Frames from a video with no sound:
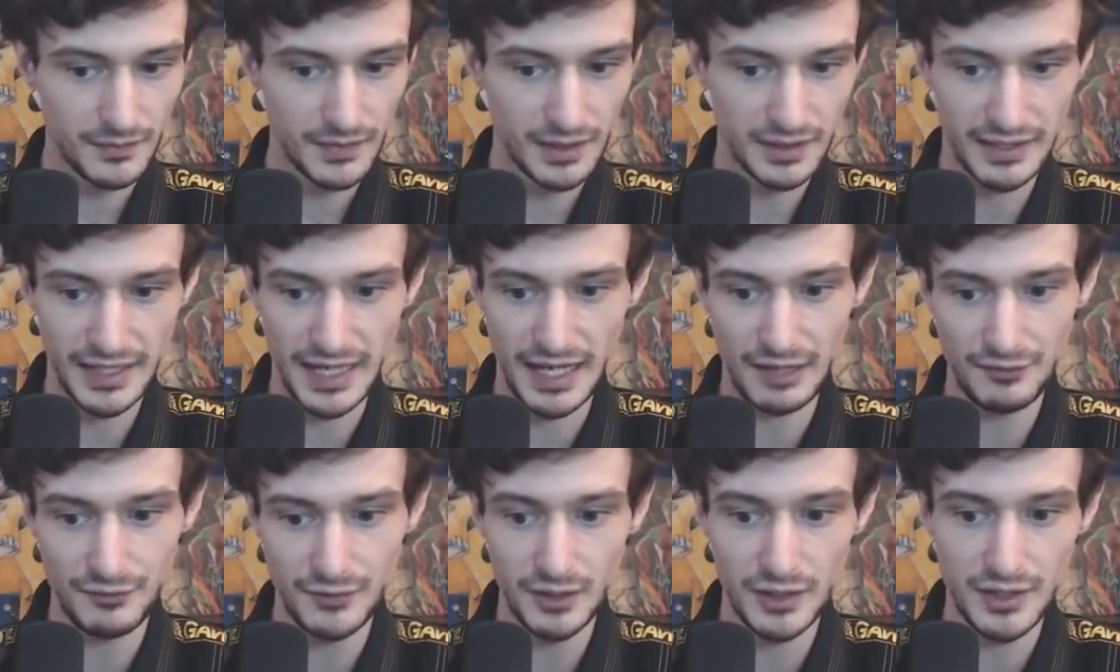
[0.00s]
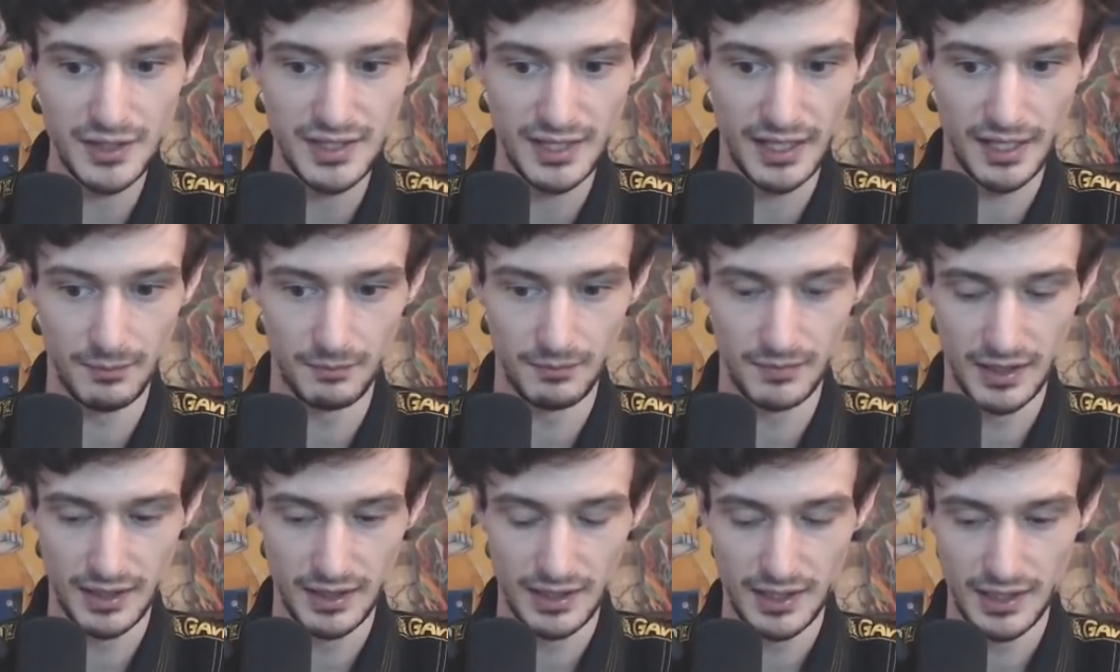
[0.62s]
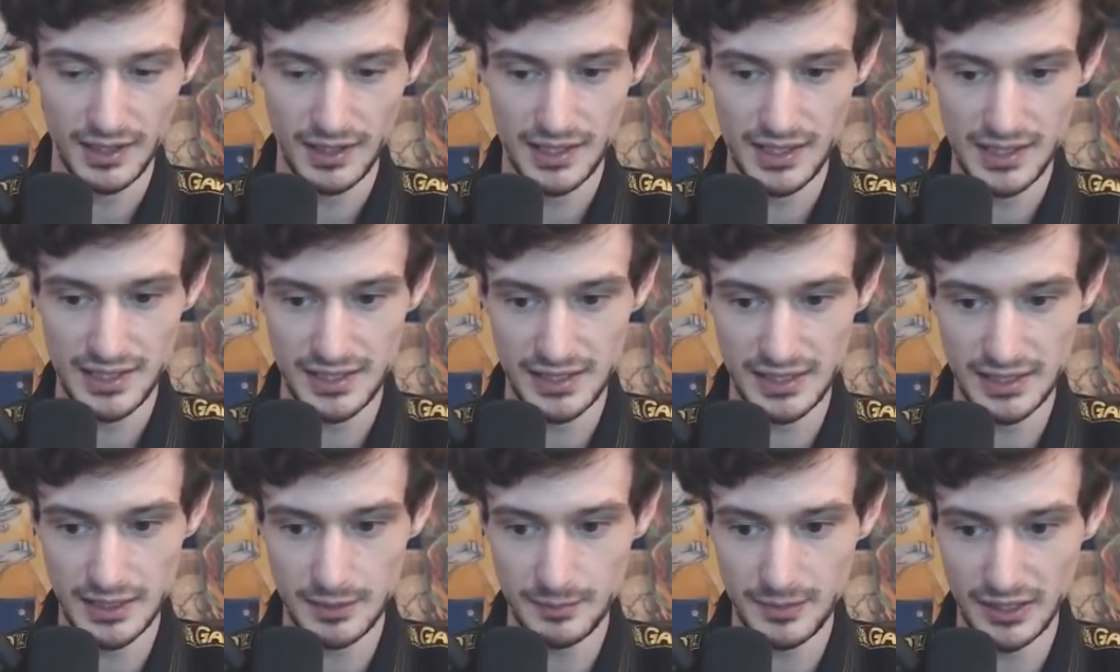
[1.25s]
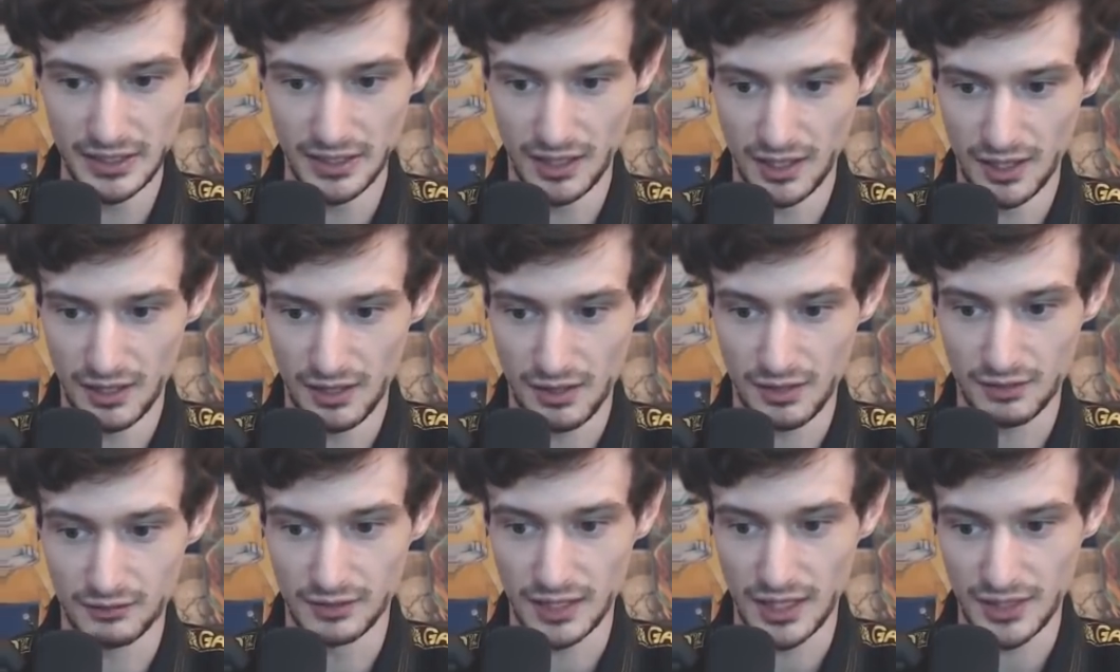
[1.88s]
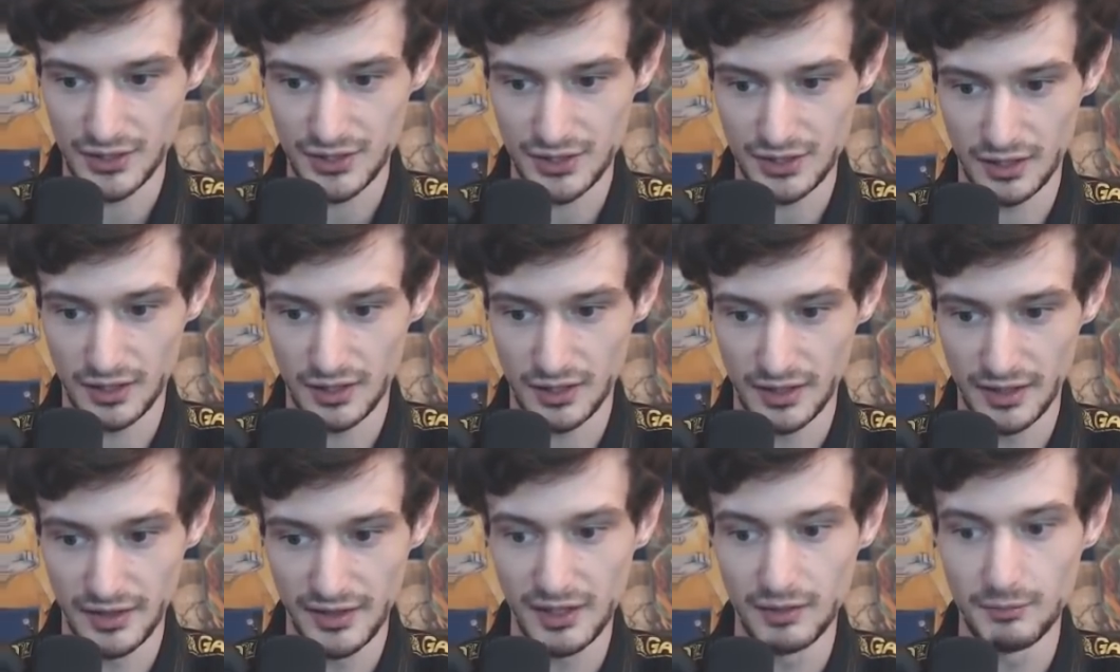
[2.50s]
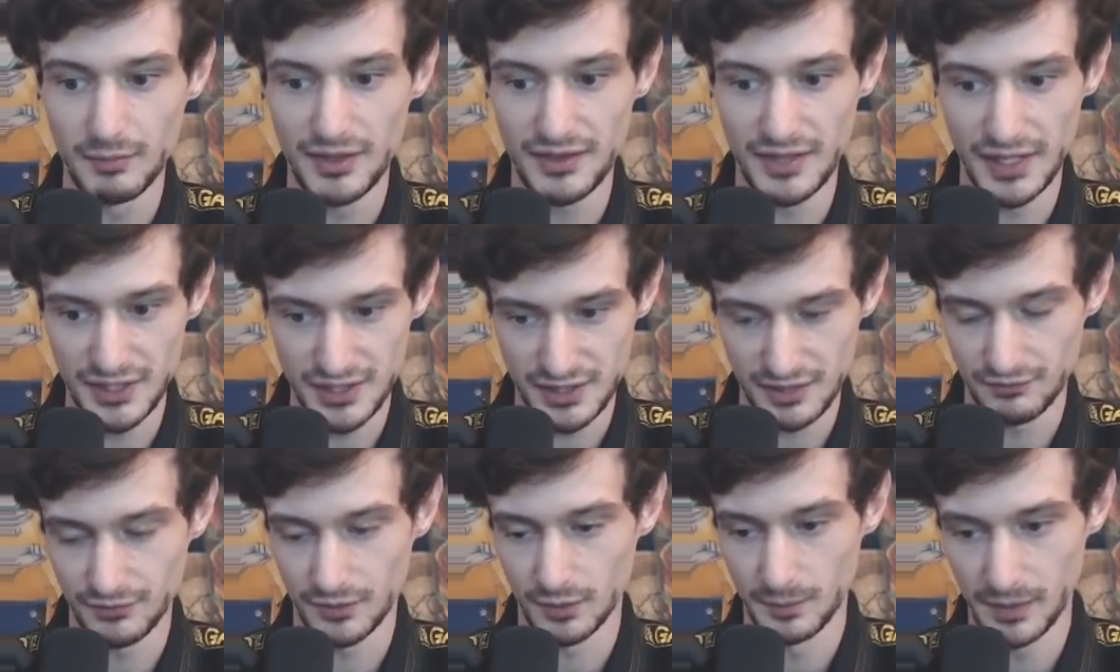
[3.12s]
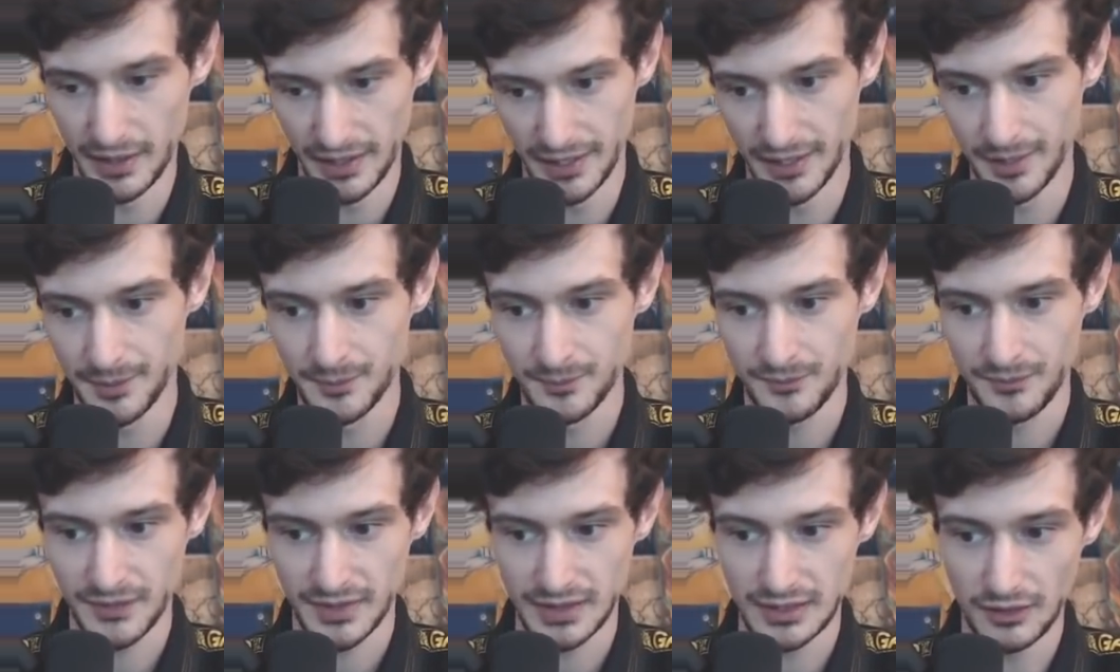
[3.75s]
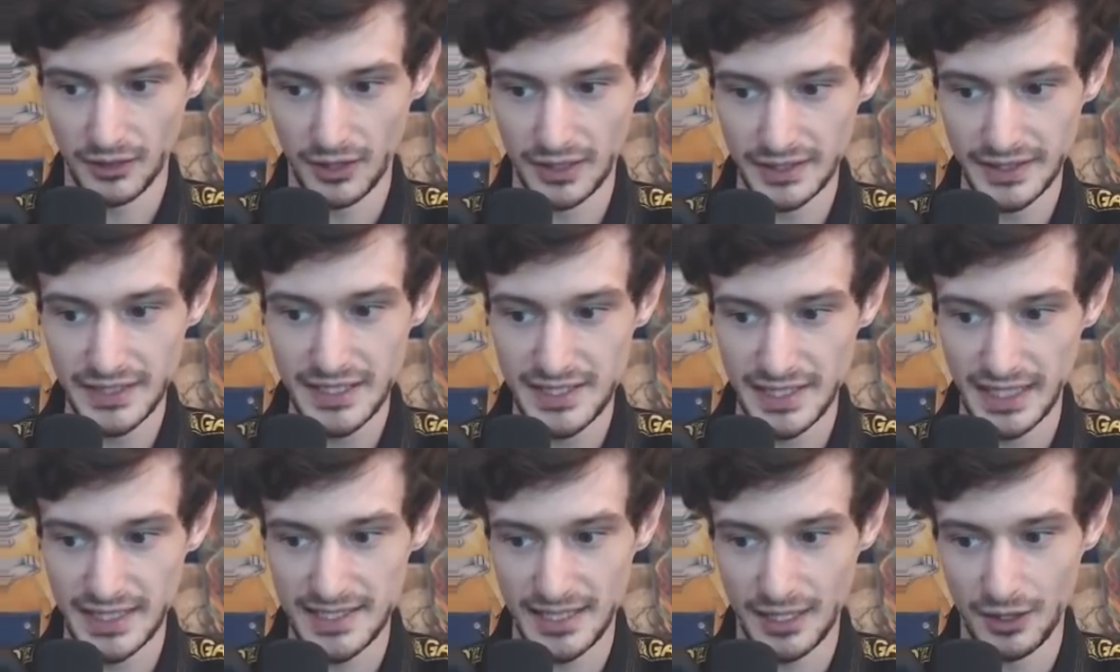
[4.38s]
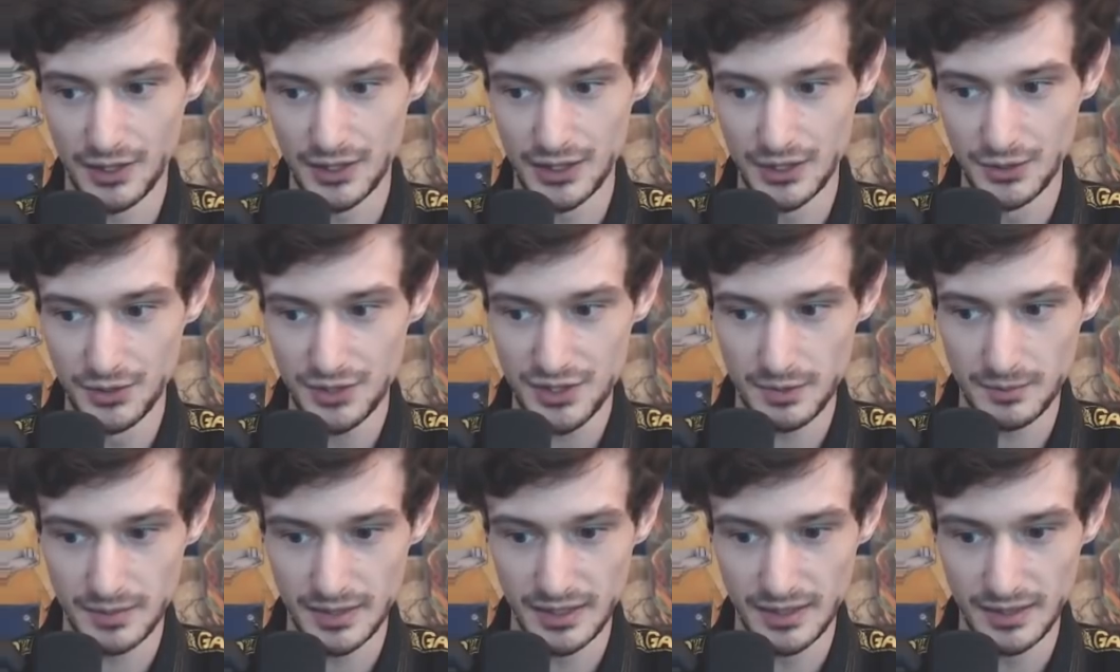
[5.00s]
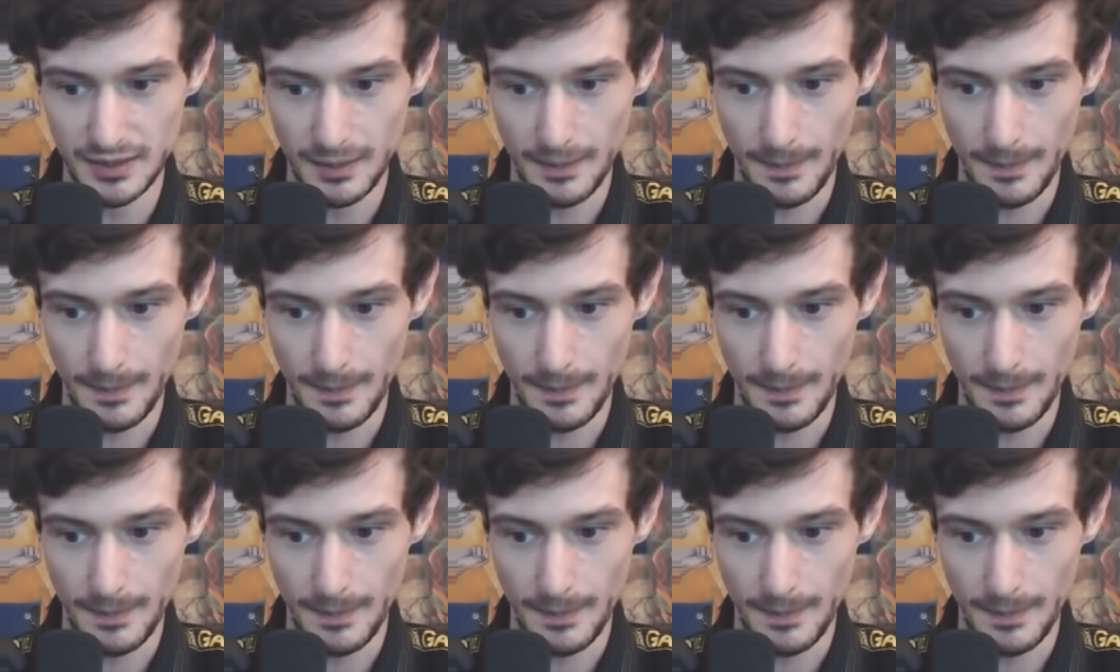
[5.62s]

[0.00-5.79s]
Yeah, I feel the same. CDPR, Rockstar, and then Bethesda for me. Or at least that's how it used to be.